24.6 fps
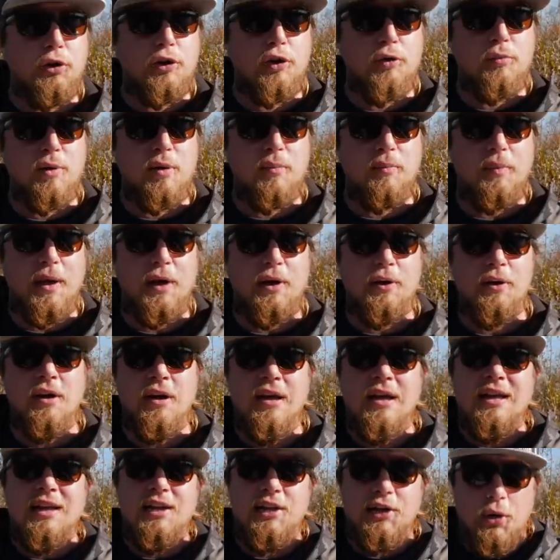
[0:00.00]
a little bit better.
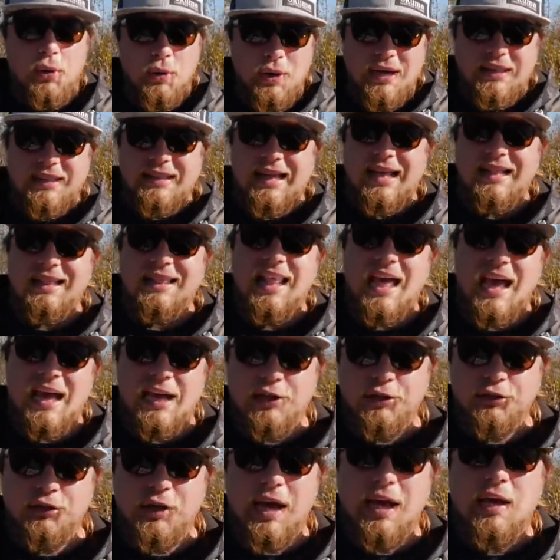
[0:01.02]
You don't get that
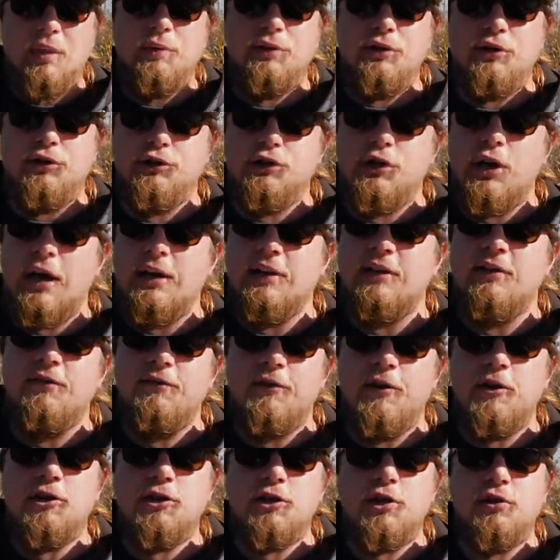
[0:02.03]
line drag when you're trying to
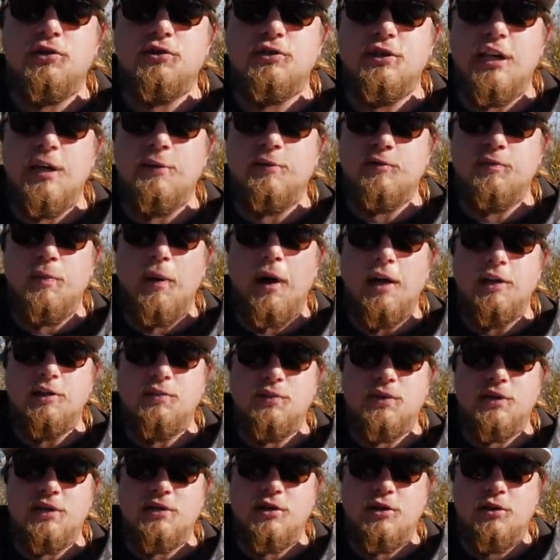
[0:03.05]
fish those deep spots
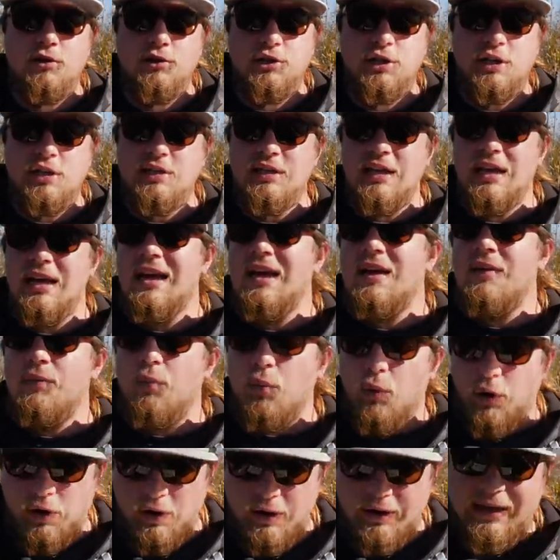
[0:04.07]
with these hoochies,
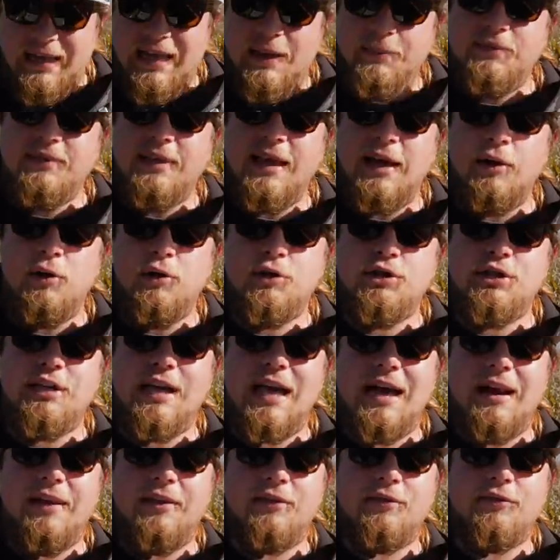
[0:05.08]
where it keeps that hoochie
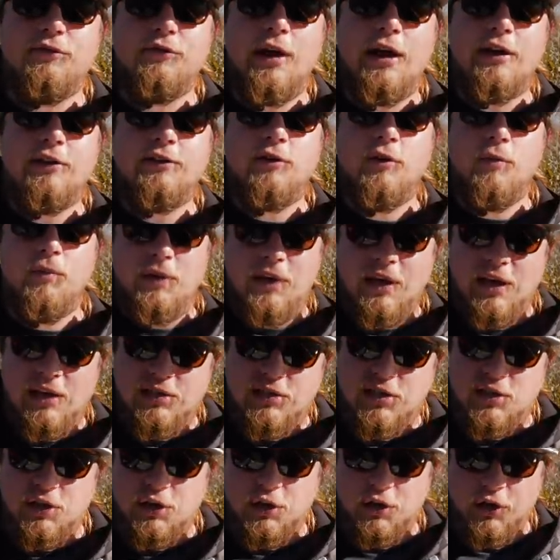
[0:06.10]
out of the strike zone
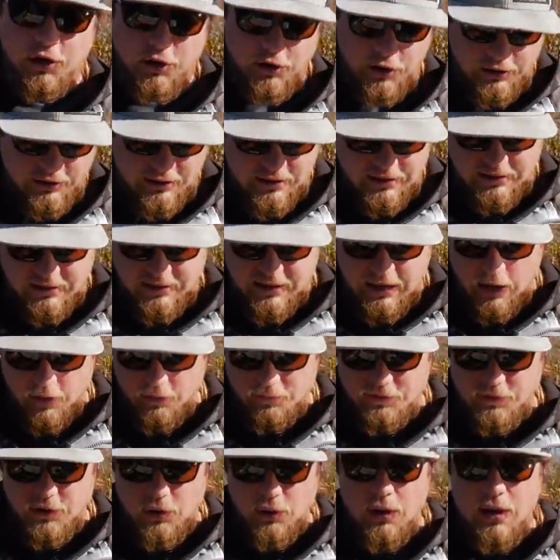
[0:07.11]
because of the current
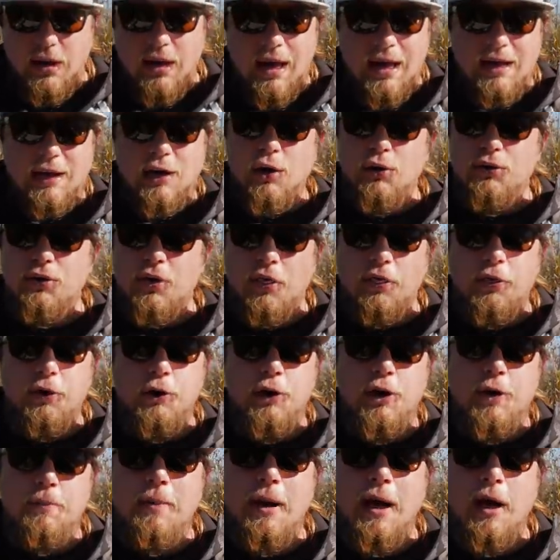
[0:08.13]
itself. So I go with a
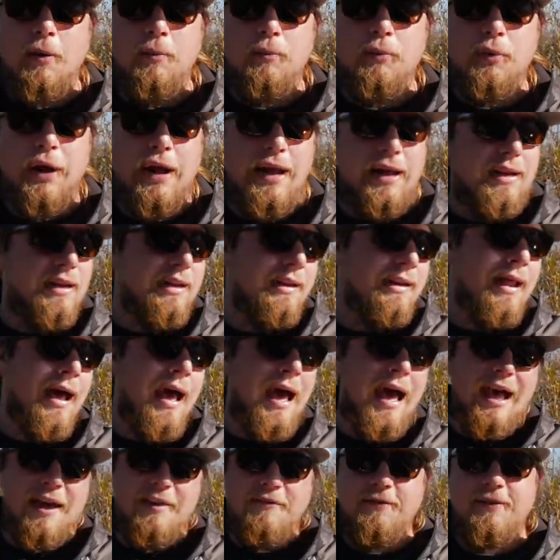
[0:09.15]
30-pound braid and a
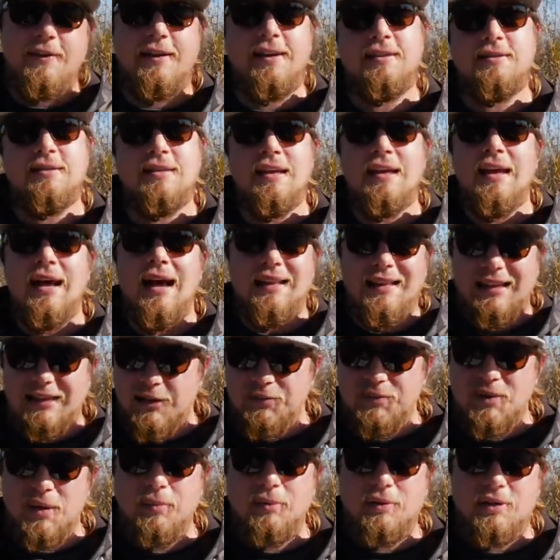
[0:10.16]
high vis. I like
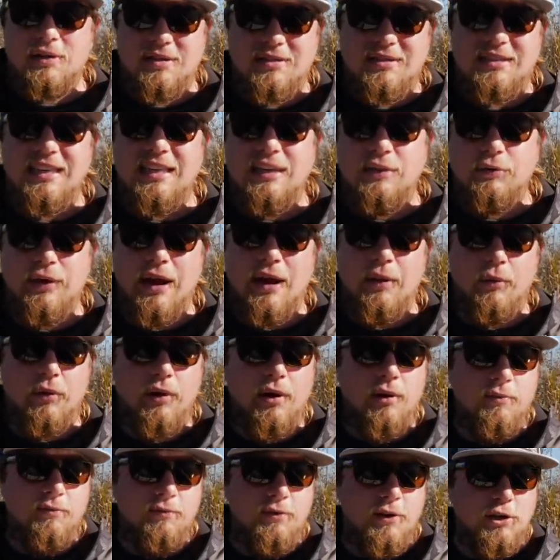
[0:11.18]
to be able to see right where
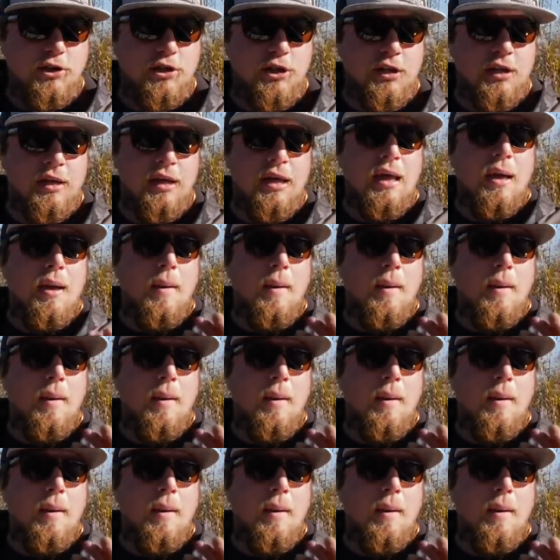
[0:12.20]
I'm fishing.